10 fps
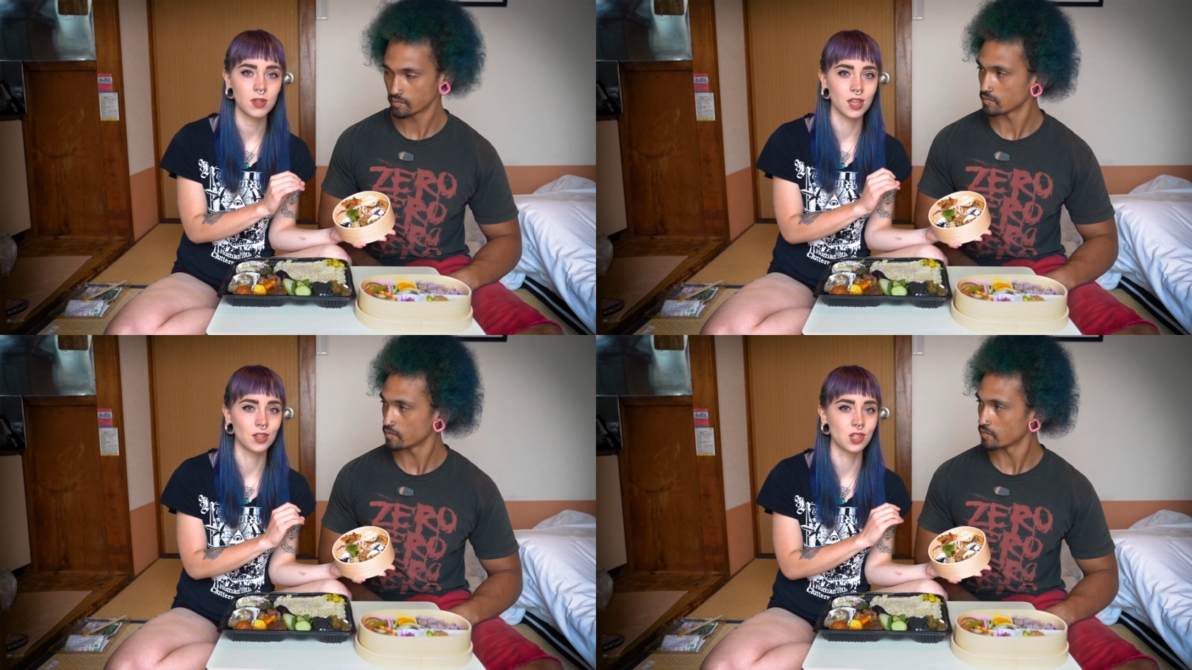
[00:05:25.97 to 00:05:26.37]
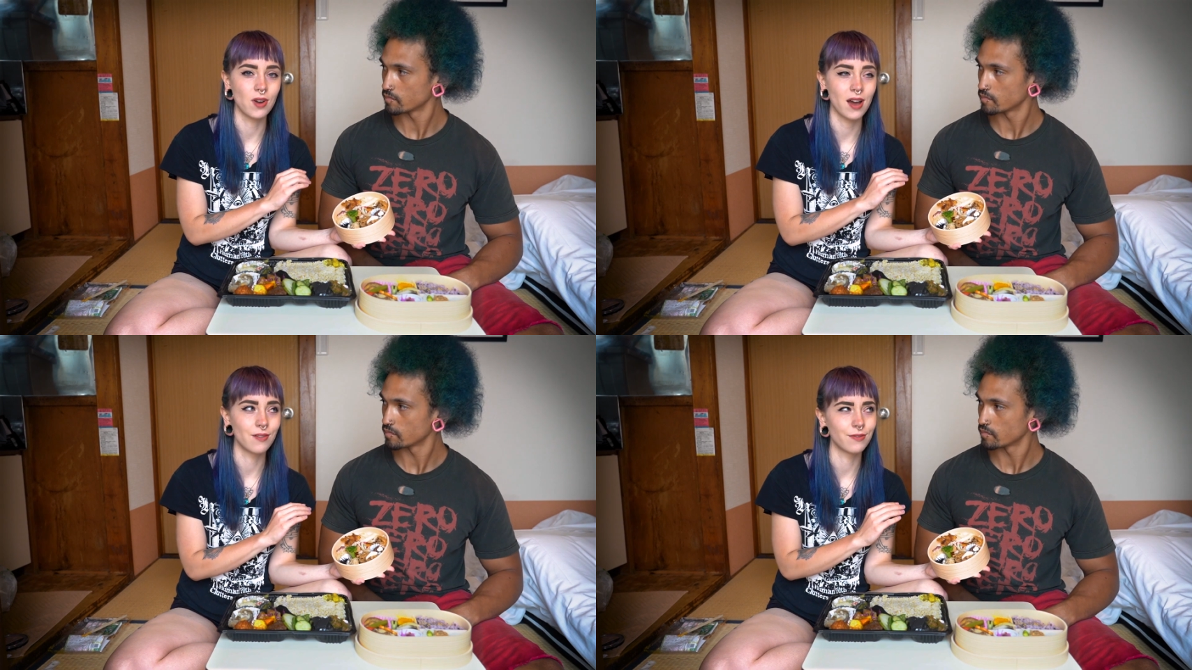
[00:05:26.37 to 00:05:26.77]
Speaker 1: but they
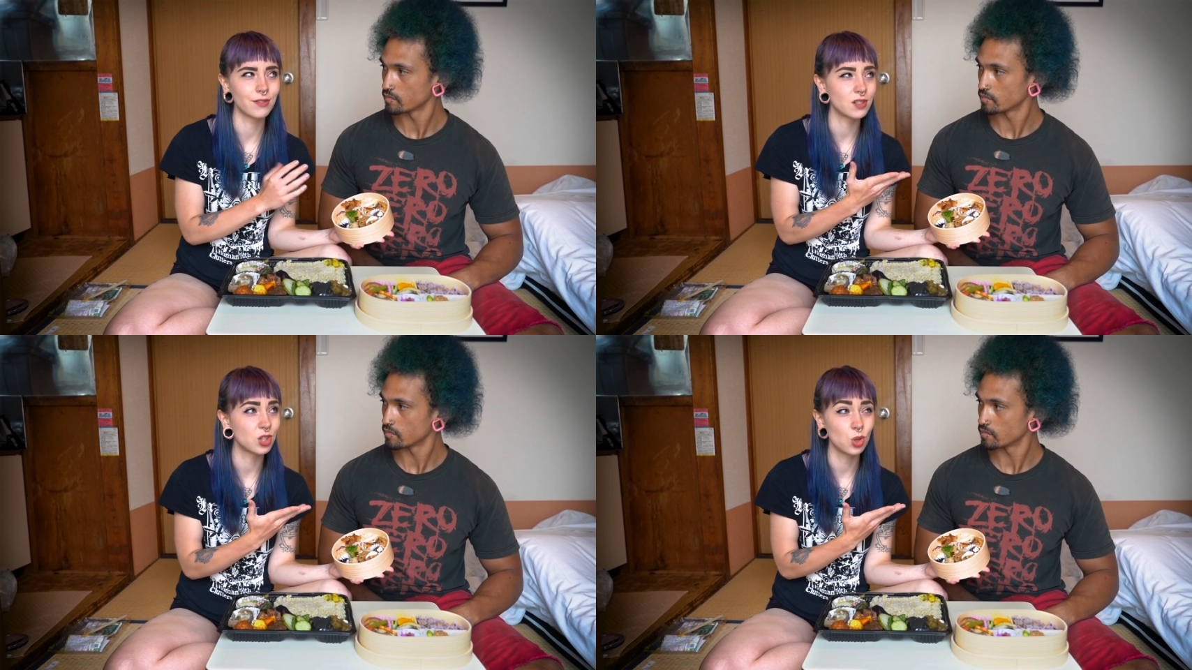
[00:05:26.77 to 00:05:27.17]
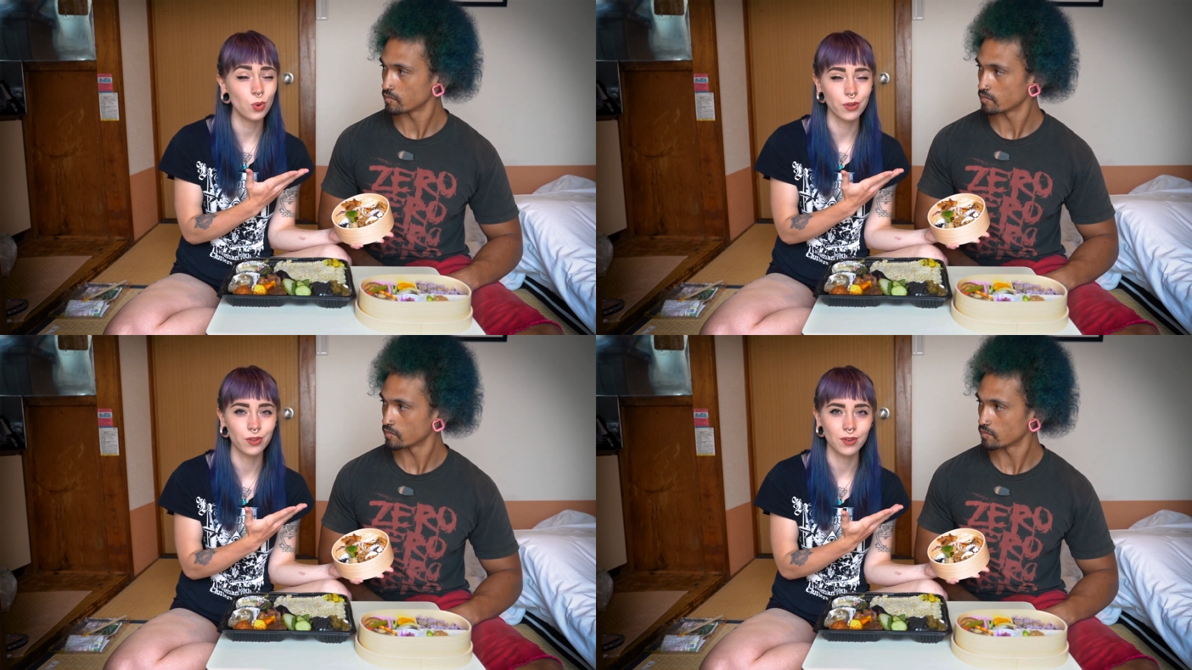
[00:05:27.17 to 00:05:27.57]
also have two
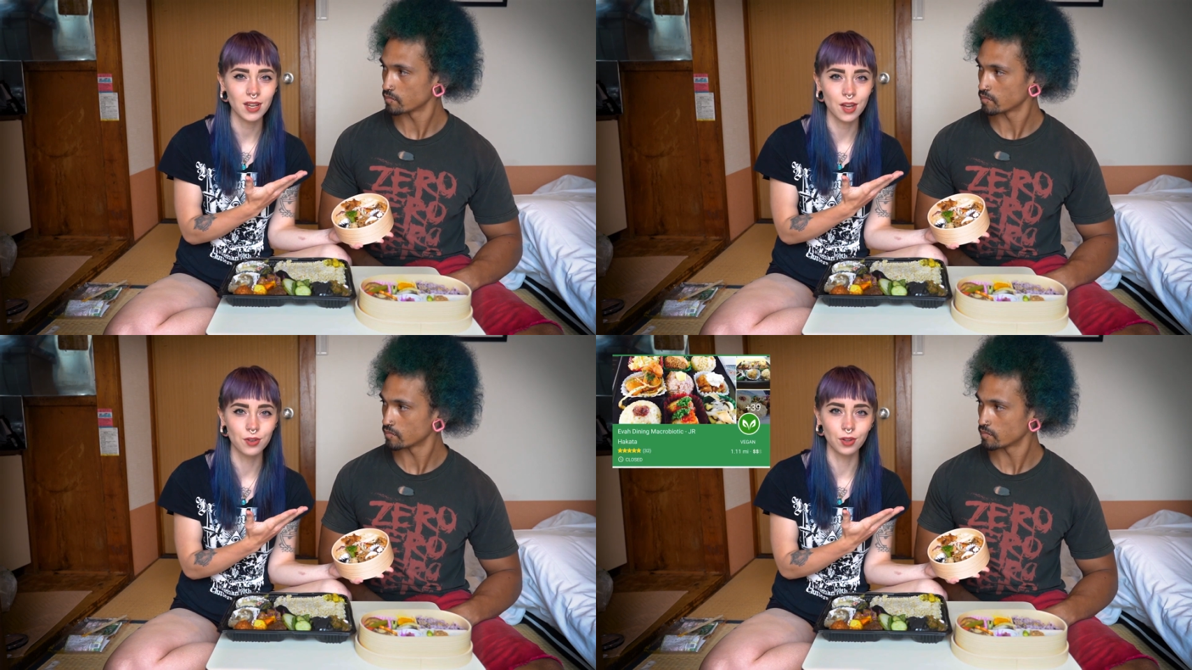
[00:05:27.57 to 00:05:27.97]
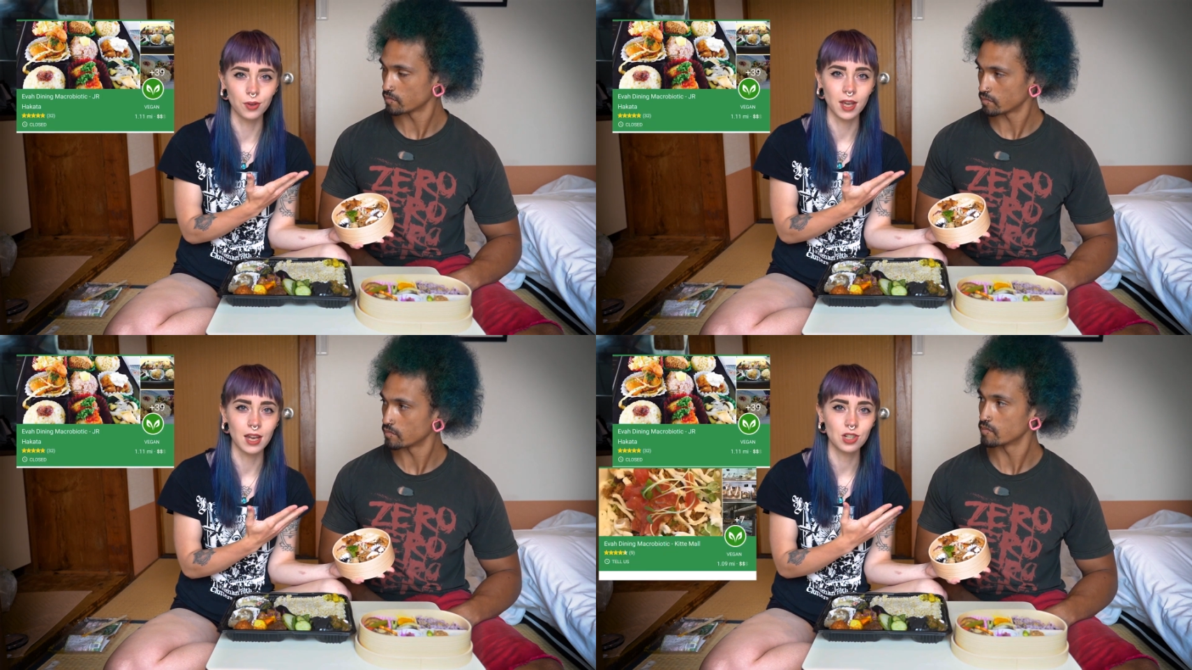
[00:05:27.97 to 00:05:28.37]
or three other
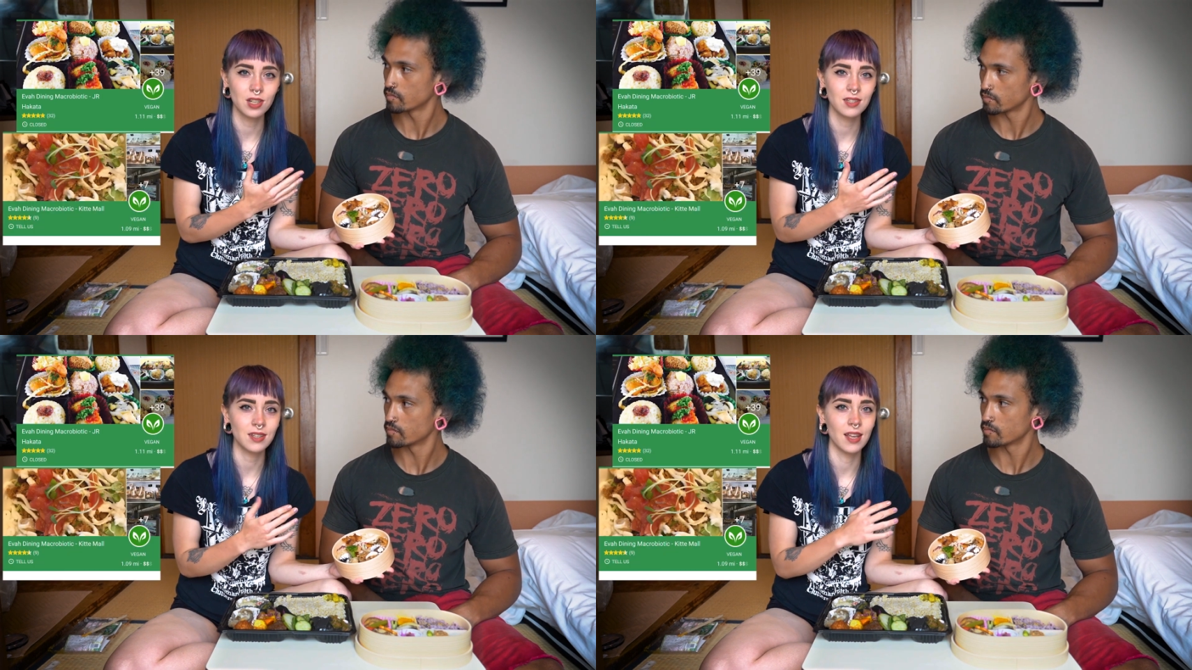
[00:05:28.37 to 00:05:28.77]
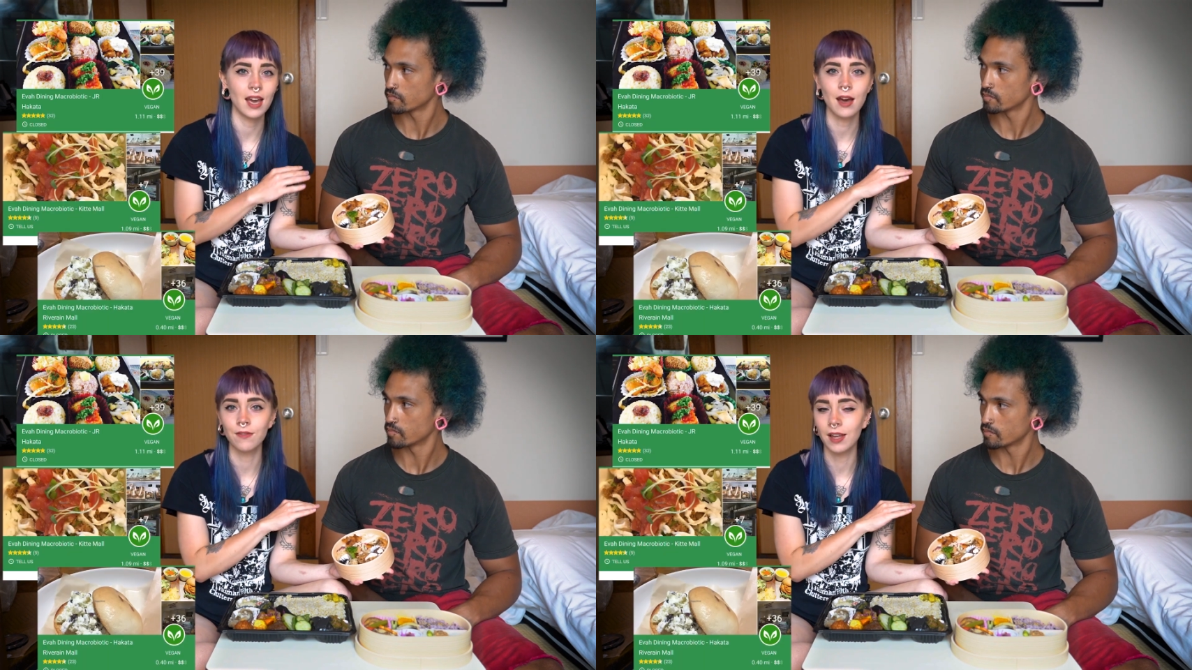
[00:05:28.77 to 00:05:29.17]
locations and they
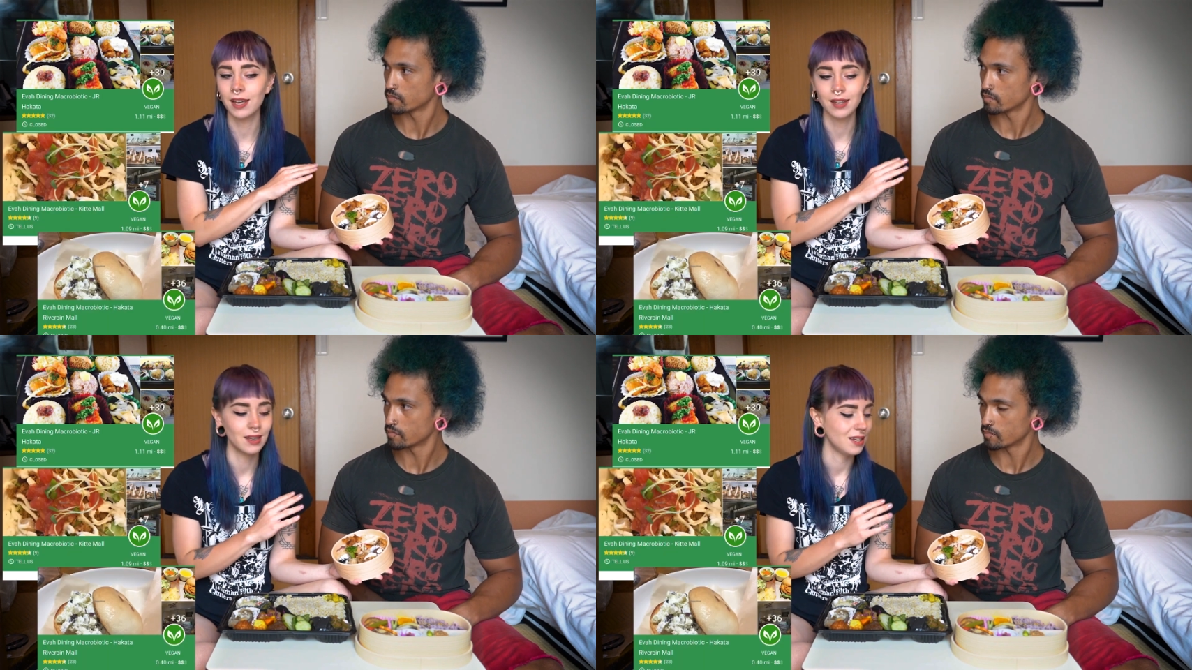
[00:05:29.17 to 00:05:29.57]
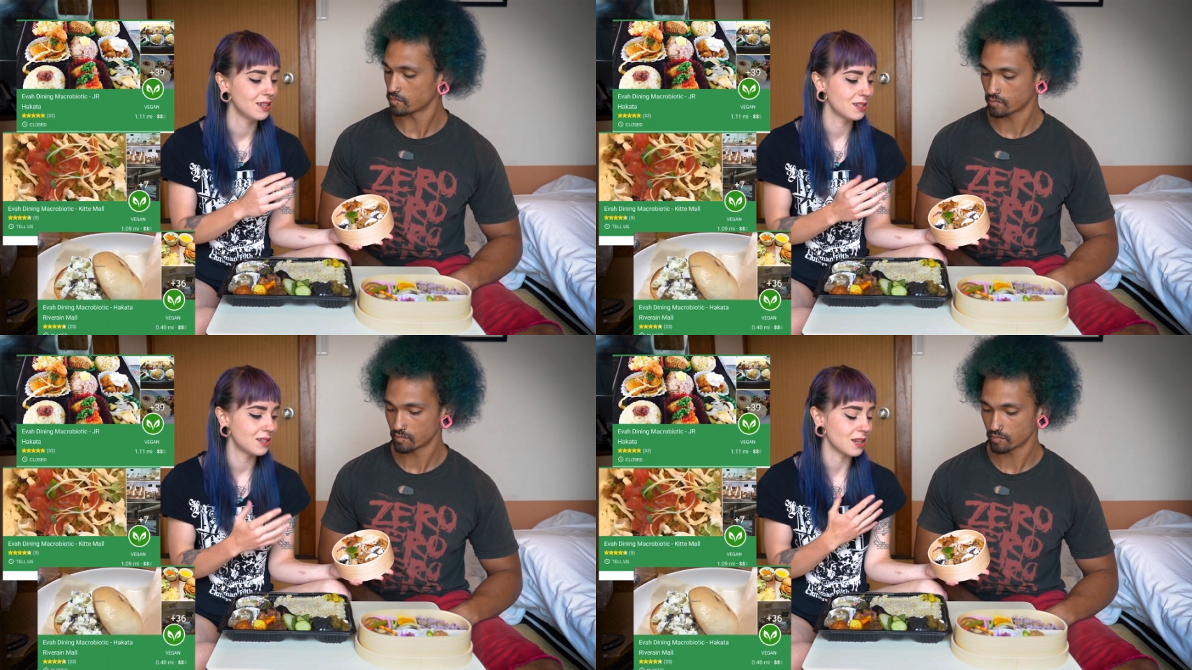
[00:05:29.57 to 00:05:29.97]
have like
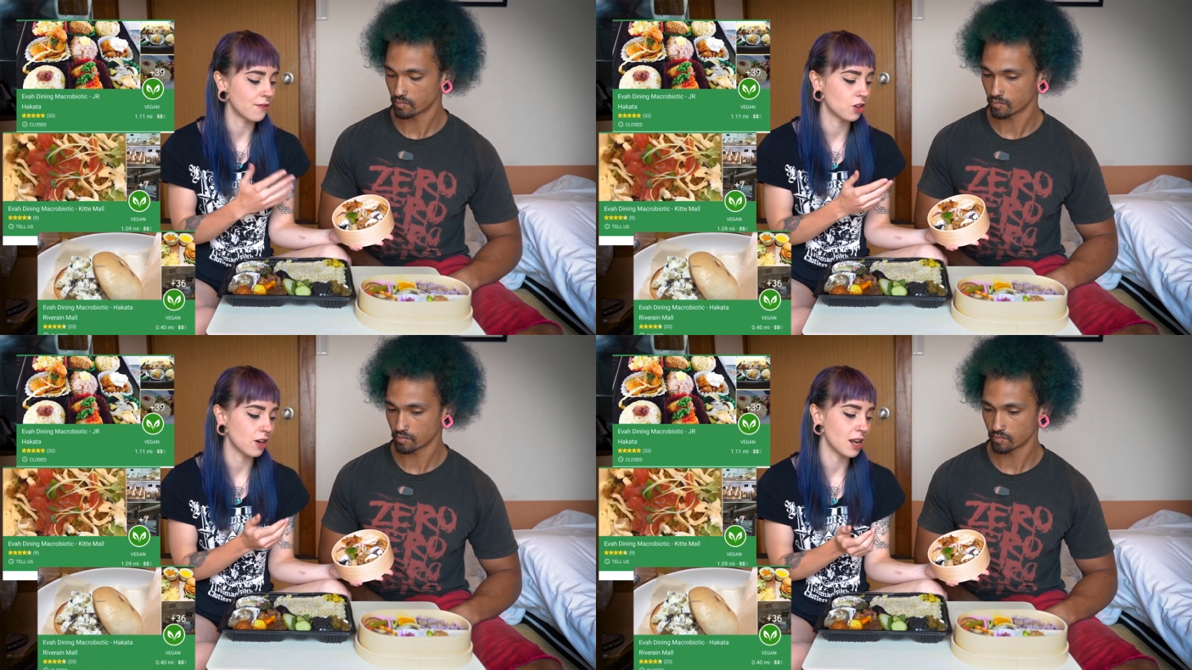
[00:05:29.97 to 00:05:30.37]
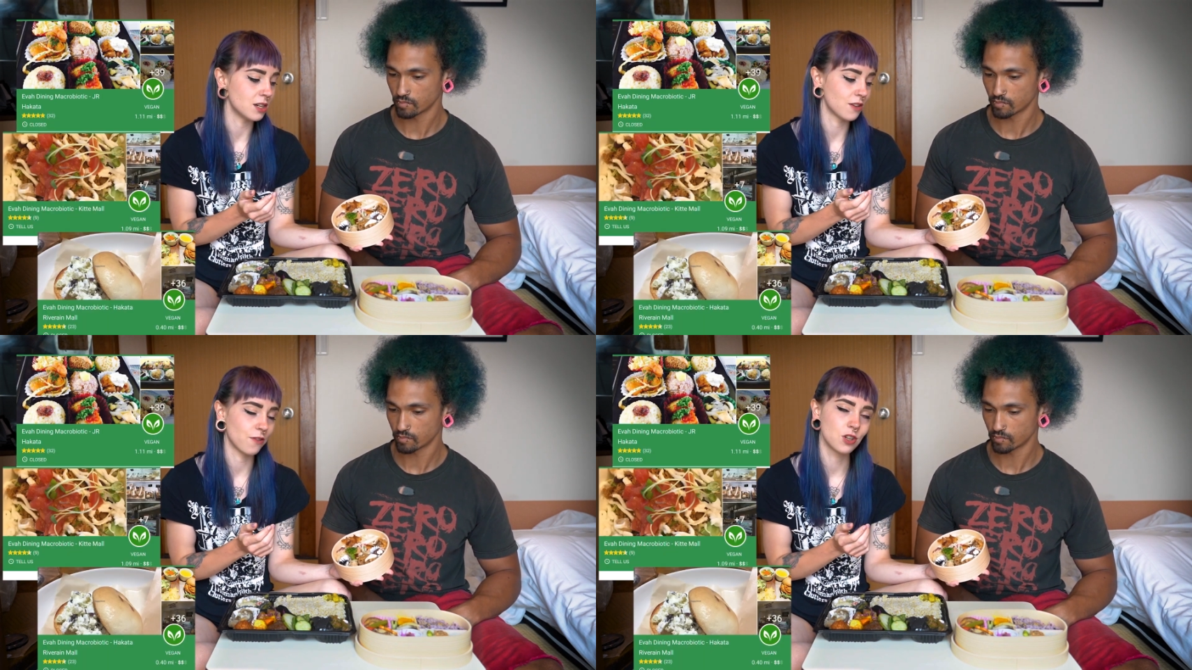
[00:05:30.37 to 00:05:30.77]
seven or
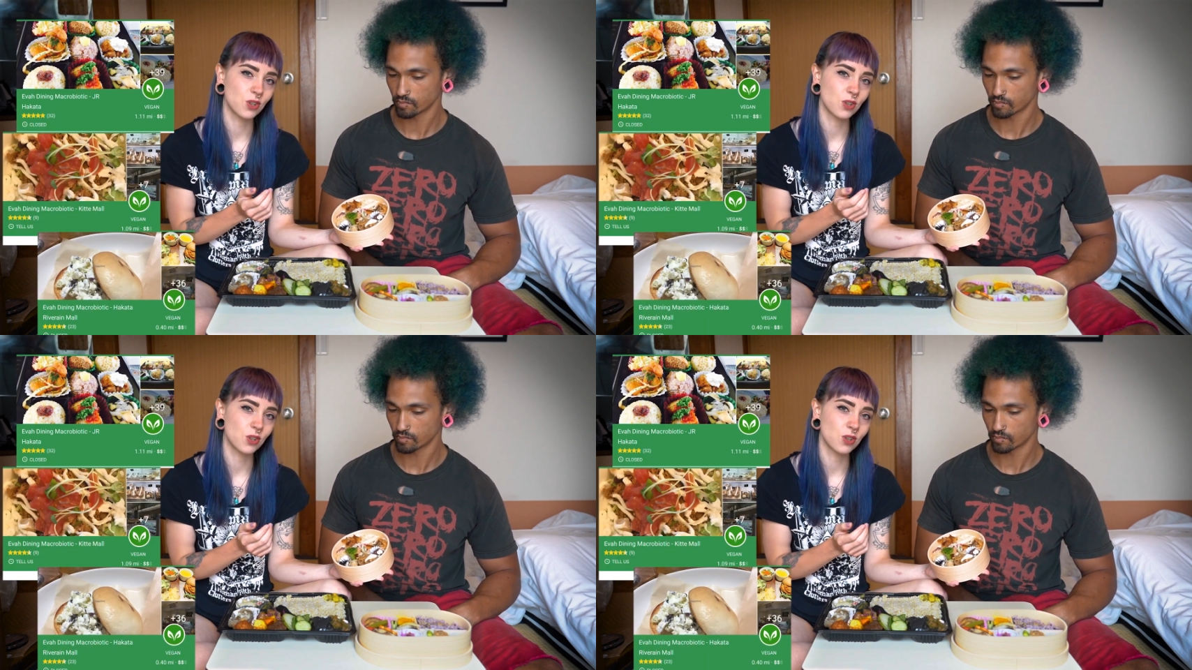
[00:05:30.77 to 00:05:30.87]
eight different